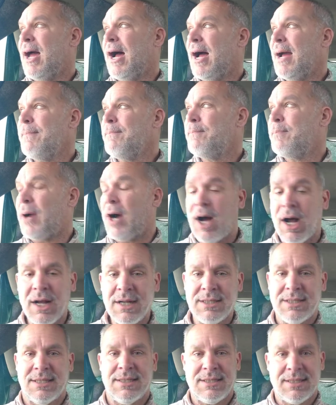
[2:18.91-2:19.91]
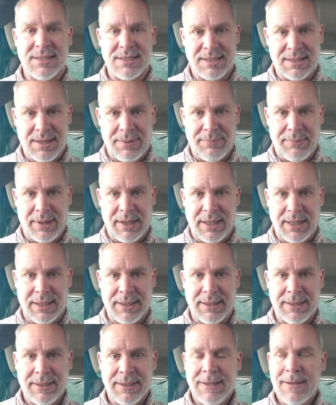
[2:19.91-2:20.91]
I'm bonded to
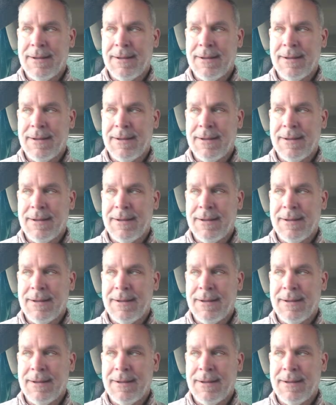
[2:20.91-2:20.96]
somebody.